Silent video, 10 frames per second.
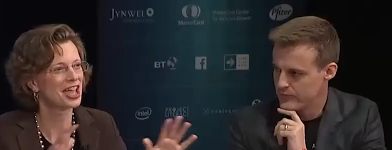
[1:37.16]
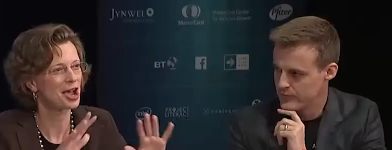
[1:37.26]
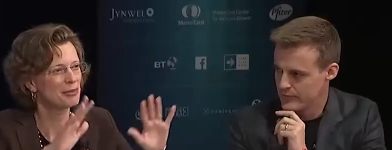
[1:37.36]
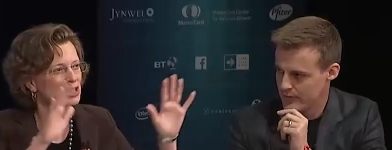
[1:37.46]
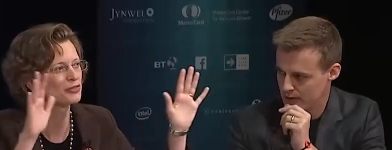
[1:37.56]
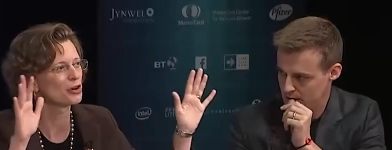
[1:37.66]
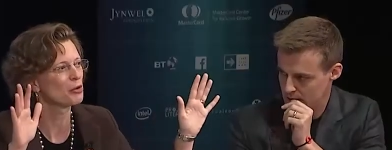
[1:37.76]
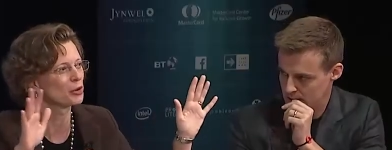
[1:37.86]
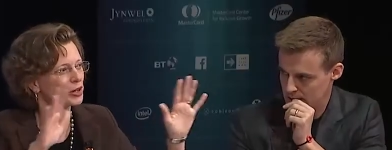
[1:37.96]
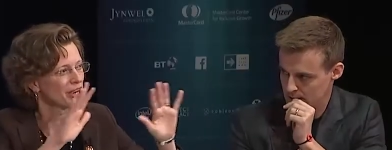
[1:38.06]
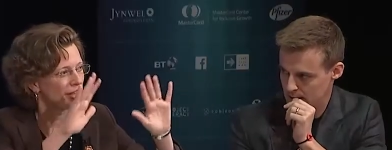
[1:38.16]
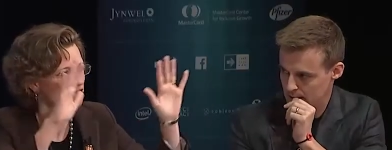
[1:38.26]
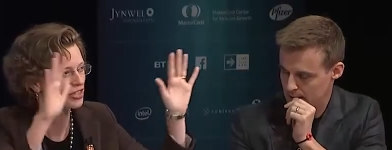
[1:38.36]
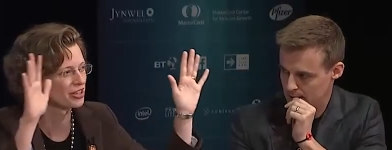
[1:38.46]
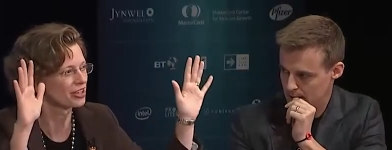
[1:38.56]
Speaker 1: how many of y'all were
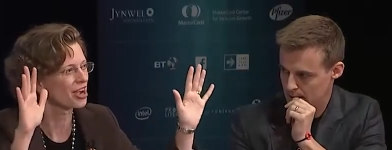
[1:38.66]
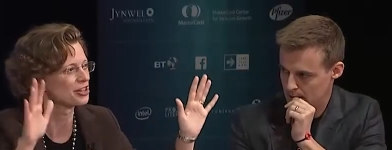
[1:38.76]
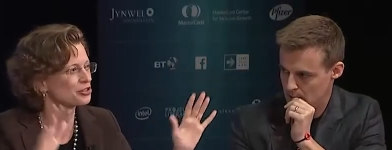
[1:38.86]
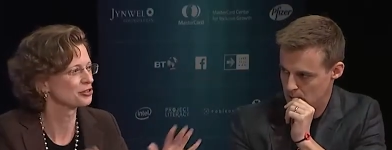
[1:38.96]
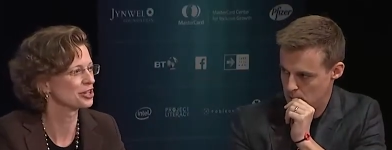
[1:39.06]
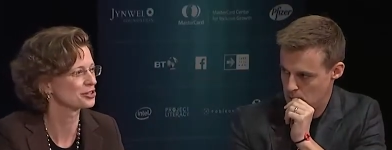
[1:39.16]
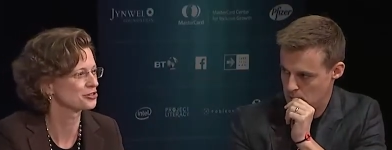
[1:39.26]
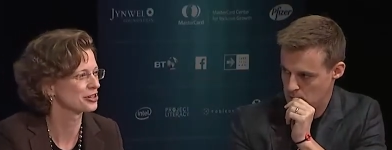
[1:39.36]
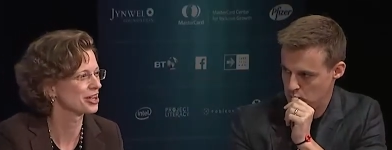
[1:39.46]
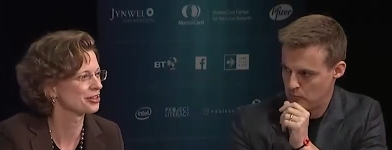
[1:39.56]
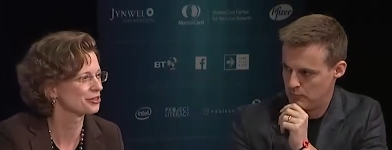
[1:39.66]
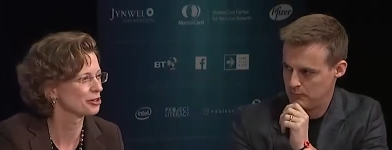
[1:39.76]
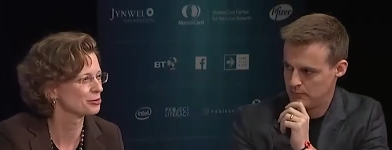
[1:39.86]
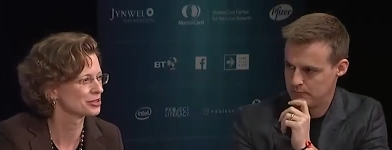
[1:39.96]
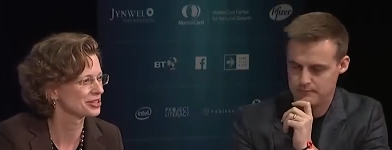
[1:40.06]
at the concert yesterday, at the
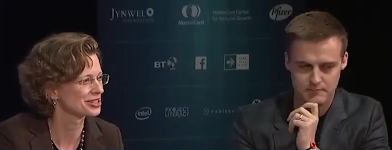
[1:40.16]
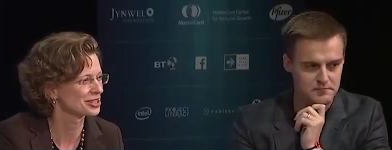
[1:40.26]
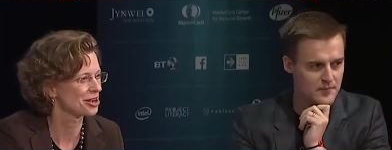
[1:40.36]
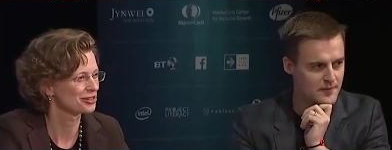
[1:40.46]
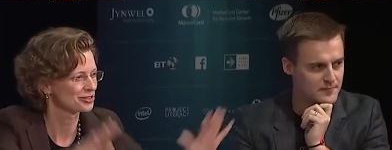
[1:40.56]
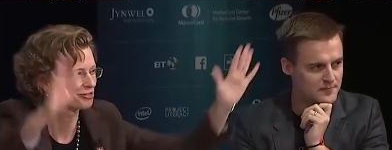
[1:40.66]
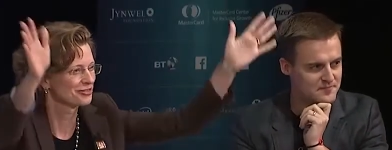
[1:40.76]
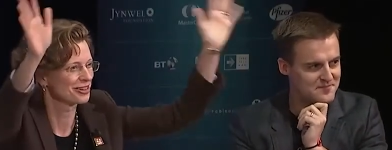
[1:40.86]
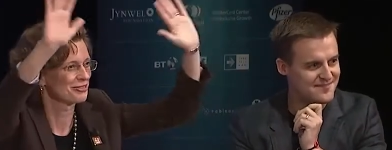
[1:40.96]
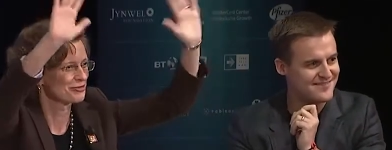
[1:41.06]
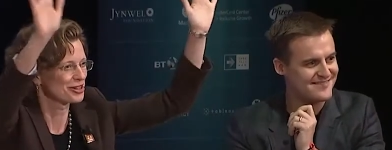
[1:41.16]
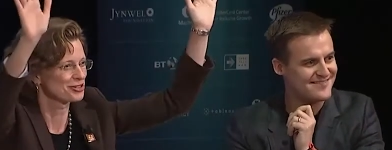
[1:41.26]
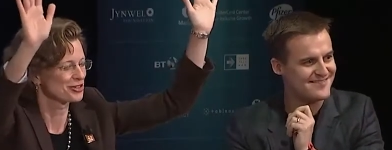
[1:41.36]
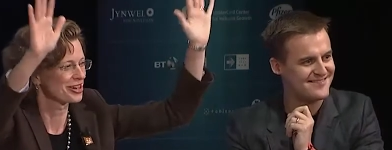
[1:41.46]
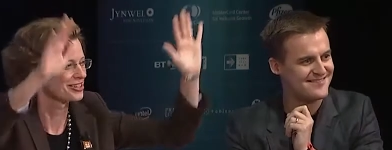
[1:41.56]
Global Citizen concert? Yeah, raise
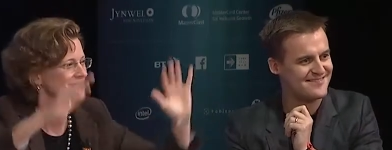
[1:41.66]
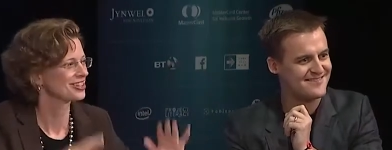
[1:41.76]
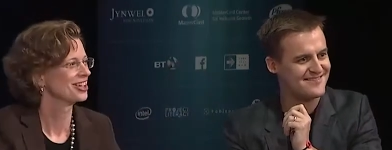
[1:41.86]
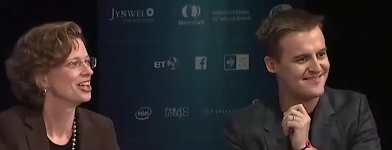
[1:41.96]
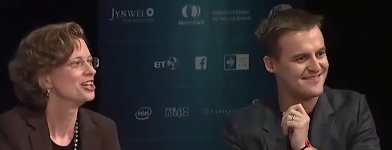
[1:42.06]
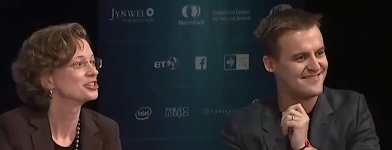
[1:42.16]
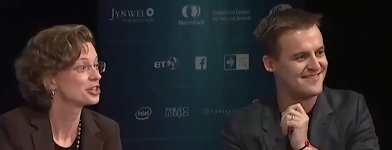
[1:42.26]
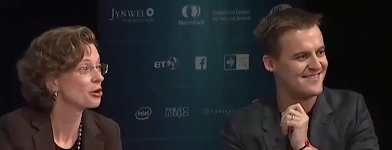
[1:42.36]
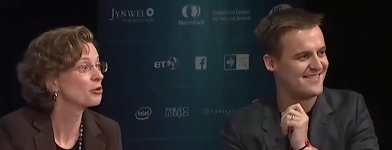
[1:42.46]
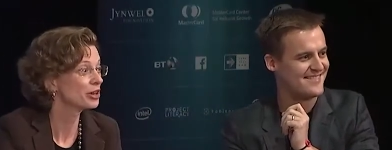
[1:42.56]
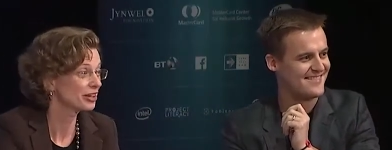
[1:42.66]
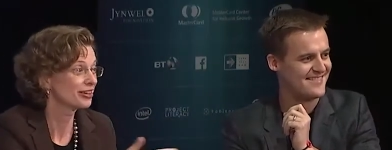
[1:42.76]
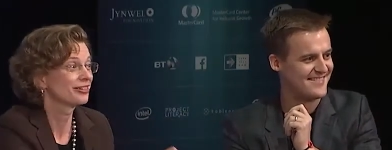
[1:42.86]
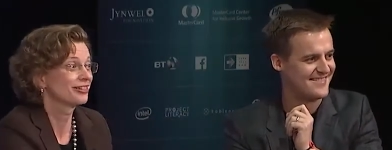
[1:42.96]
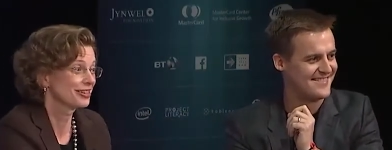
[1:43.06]
your hands. So,
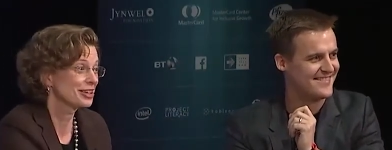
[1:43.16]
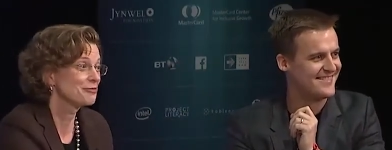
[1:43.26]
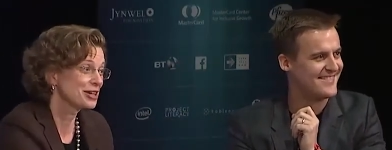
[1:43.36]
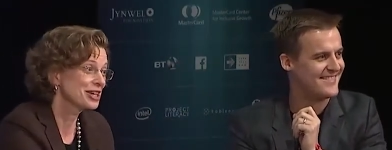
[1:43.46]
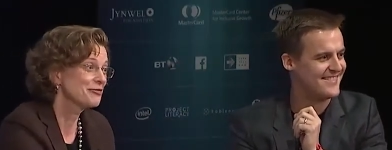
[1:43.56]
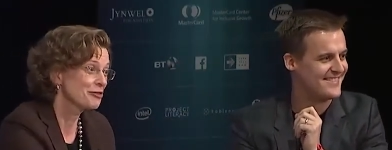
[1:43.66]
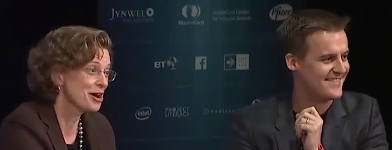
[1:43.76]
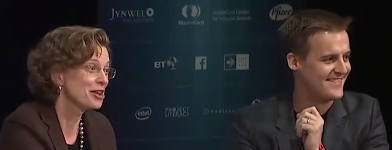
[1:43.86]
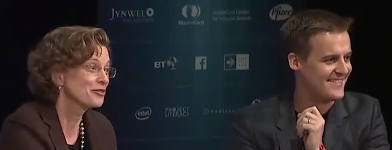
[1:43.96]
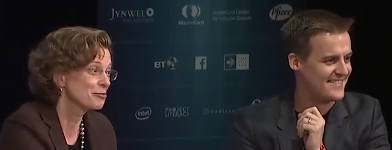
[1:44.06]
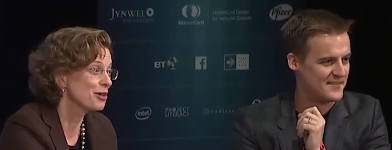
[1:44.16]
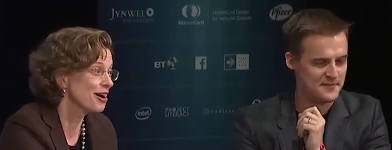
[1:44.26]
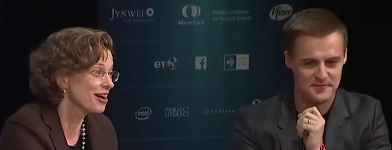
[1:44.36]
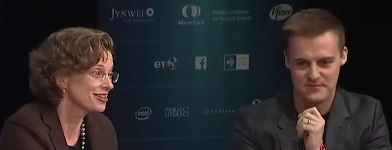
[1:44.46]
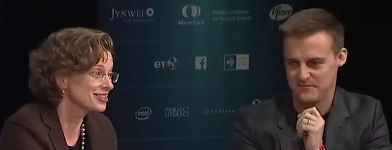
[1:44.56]
can we give a round of
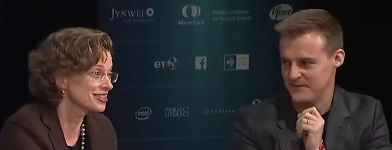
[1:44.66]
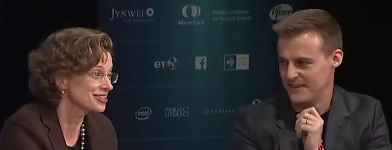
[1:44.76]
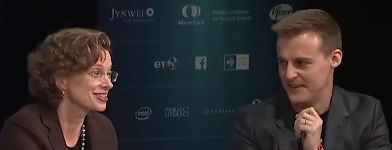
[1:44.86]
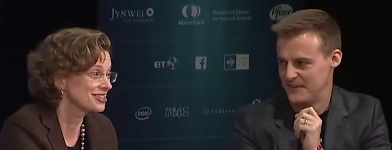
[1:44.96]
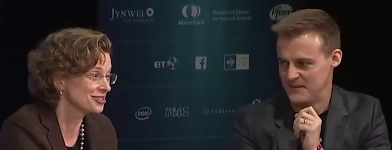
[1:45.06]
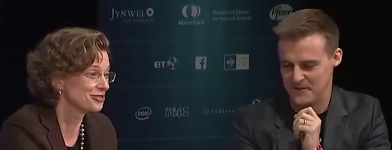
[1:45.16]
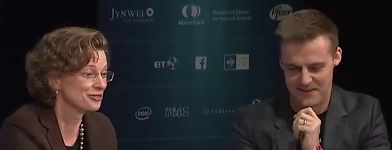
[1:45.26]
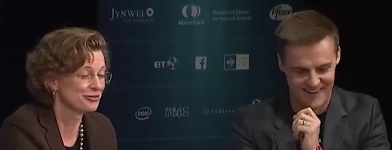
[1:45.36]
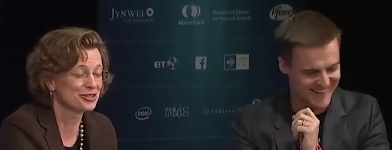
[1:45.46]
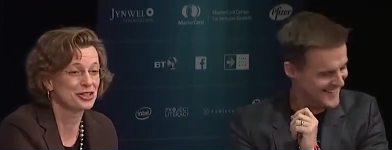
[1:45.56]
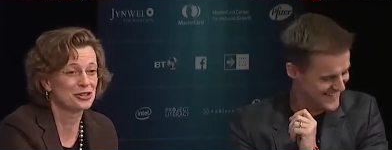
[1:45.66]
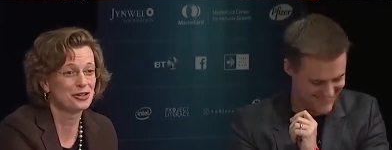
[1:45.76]
applause to, to nah. you?